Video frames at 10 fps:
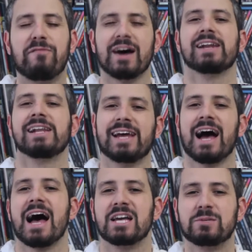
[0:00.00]
finally,
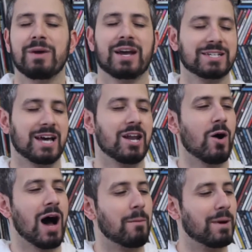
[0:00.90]
guys, because I
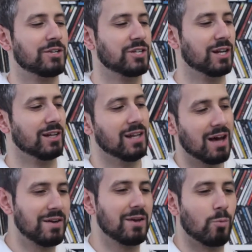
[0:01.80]
know how much you
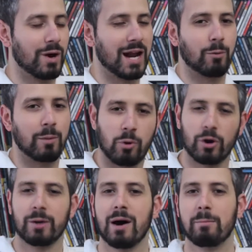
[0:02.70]
love it when I
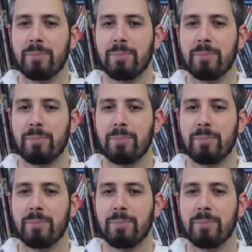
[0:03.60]
report about